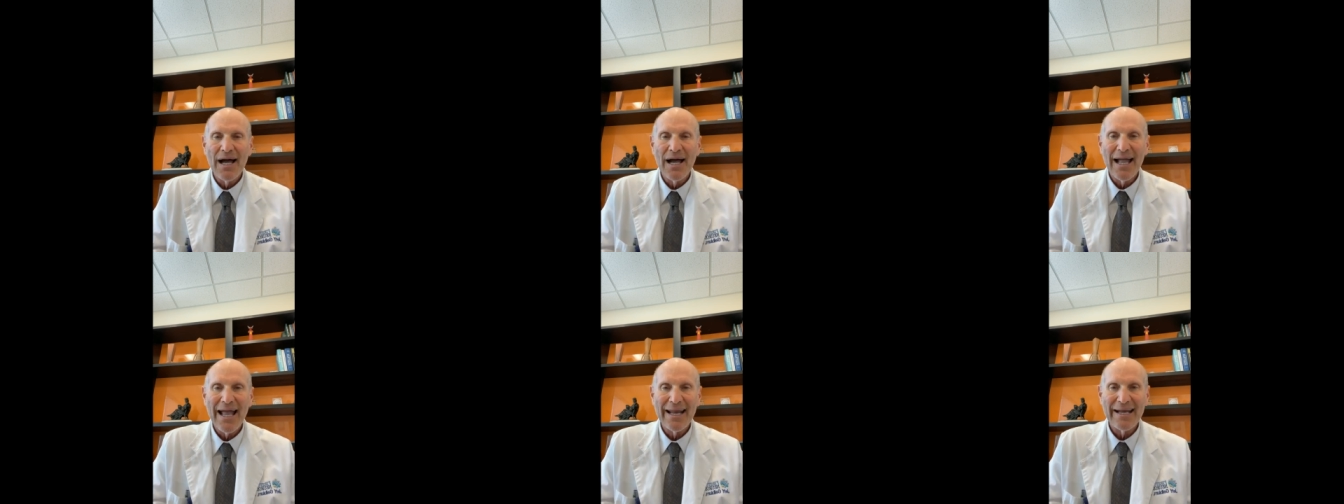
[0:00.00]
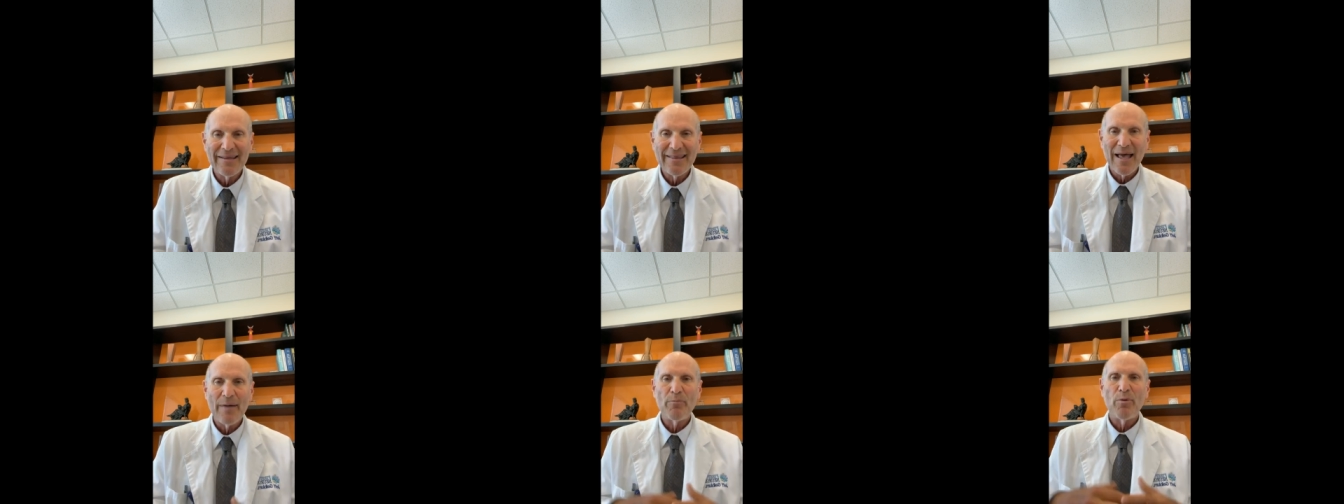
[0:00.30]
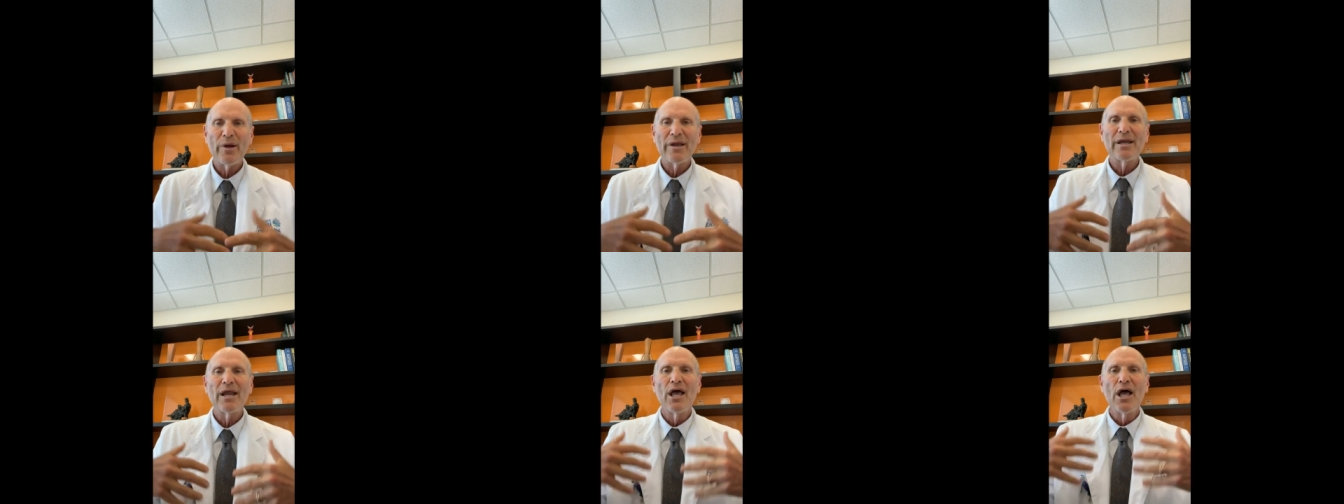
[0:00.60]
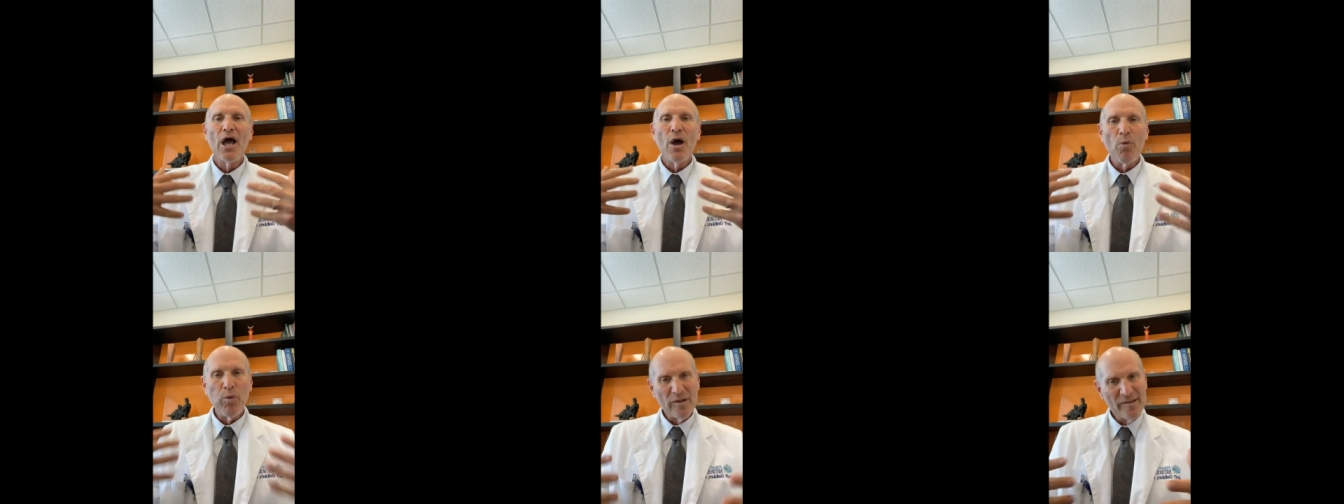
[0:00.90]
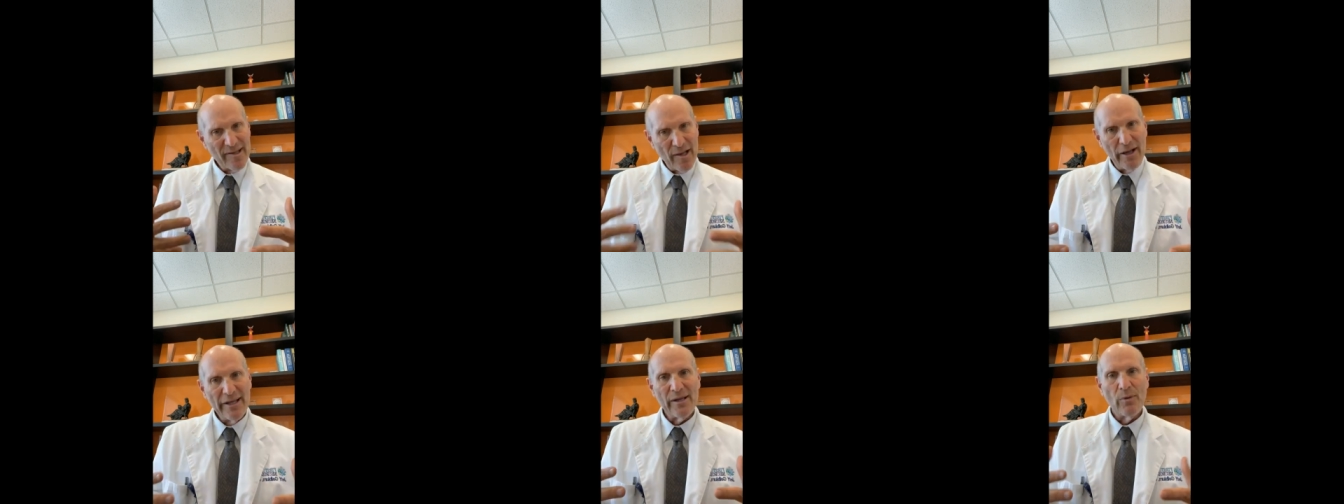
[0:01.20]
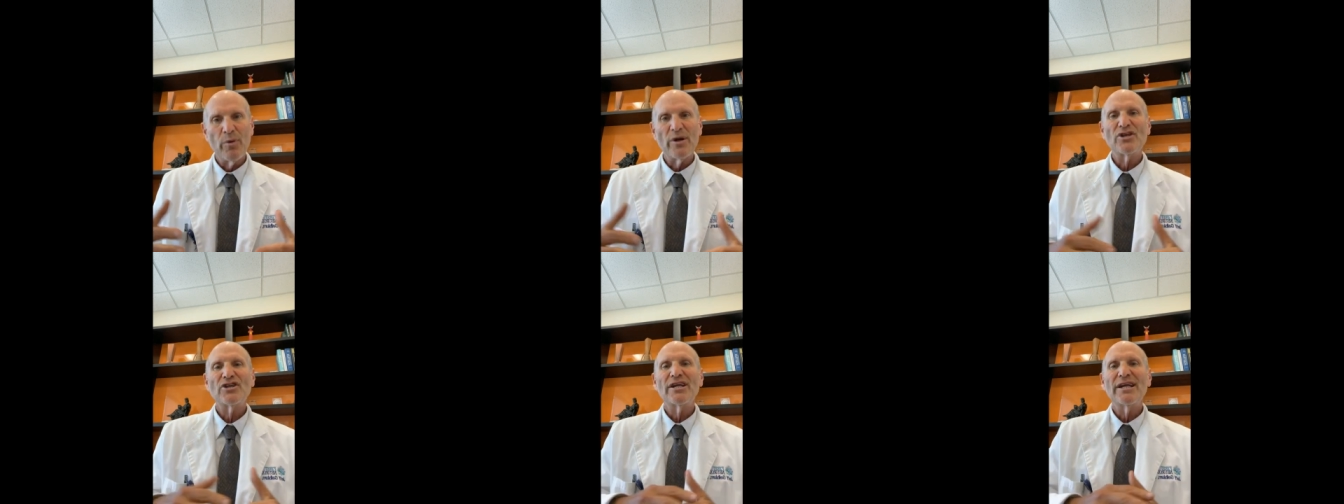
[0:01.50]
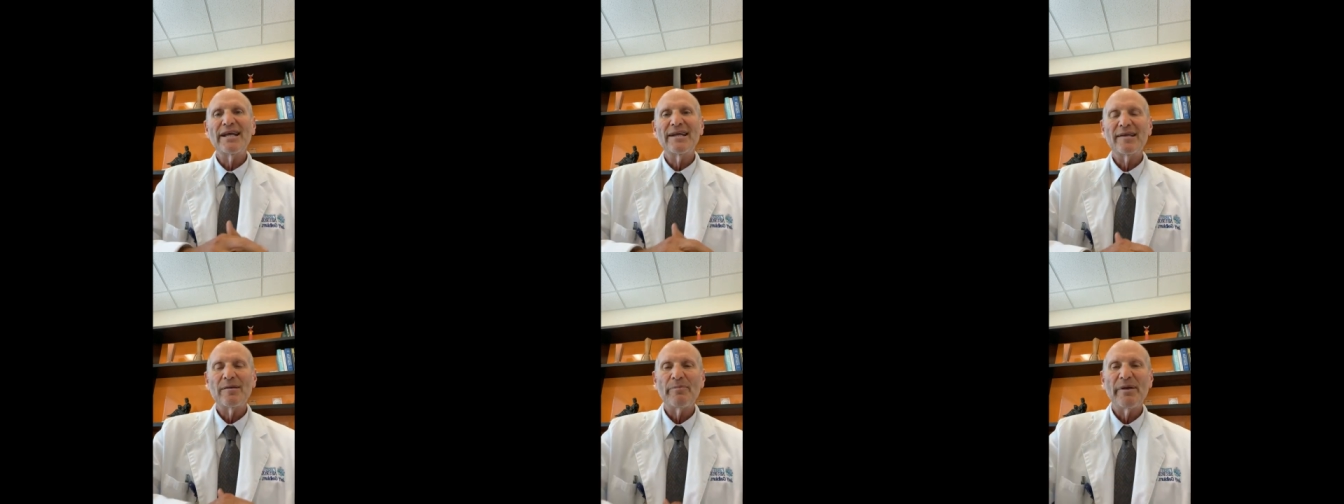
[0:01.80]
Uh, and at that point, we'll tell you
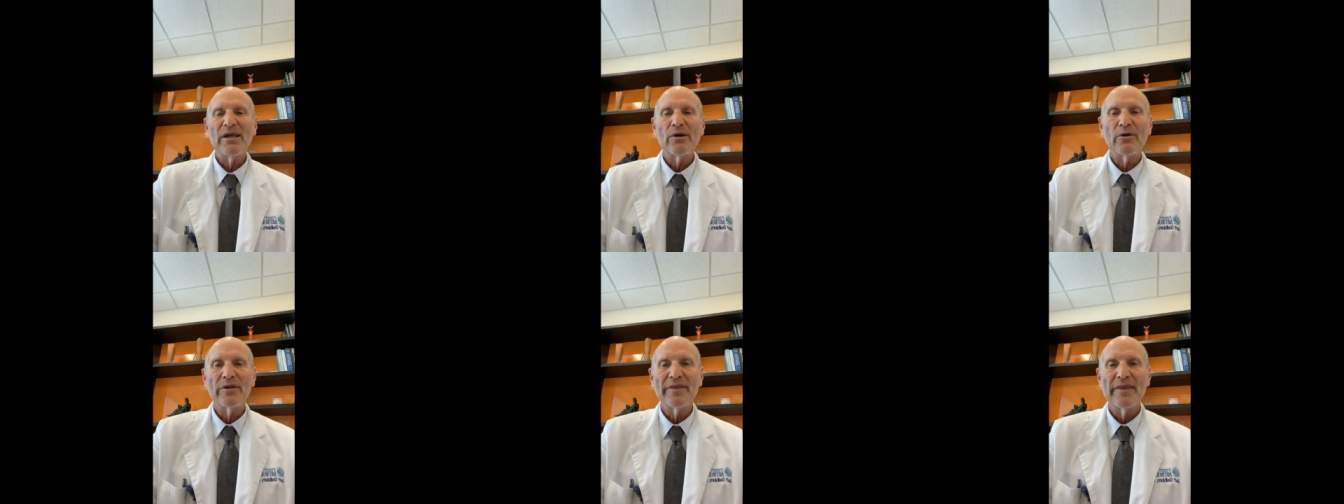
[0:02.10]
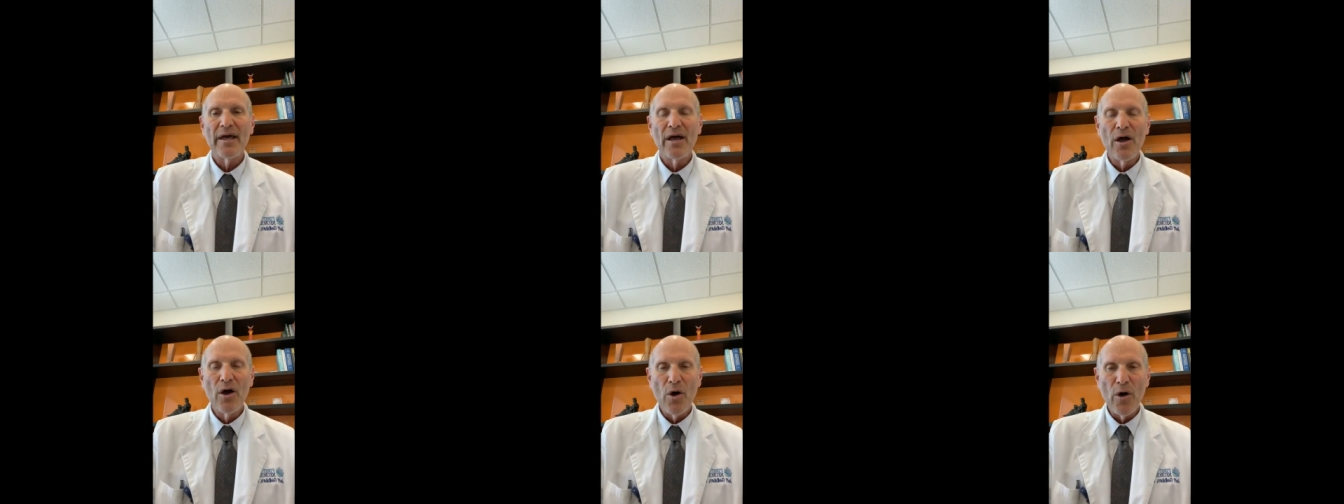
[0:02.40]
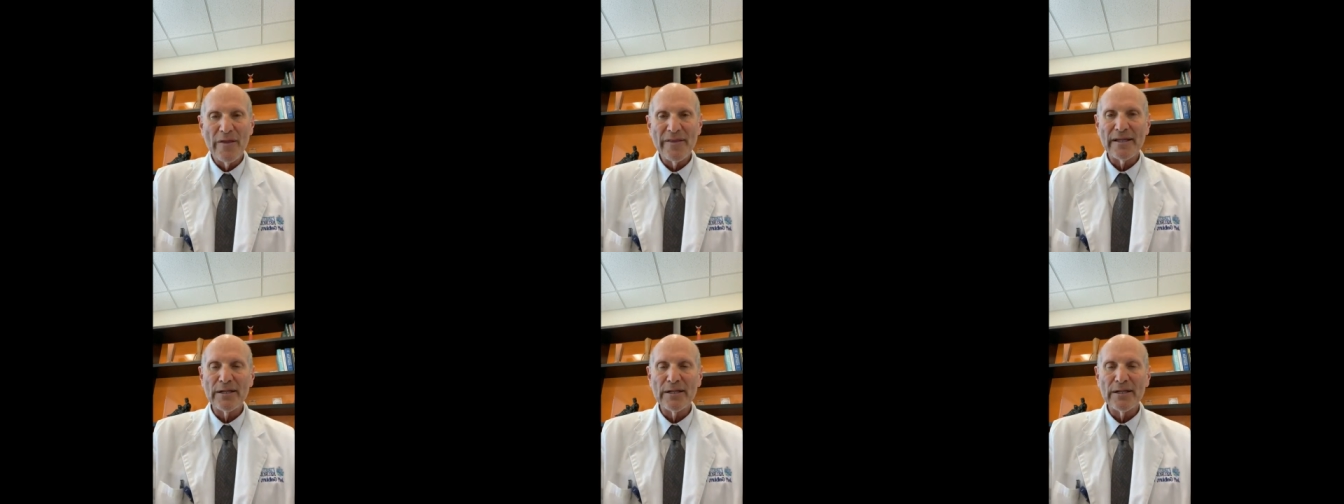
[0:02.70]
what you need to be on,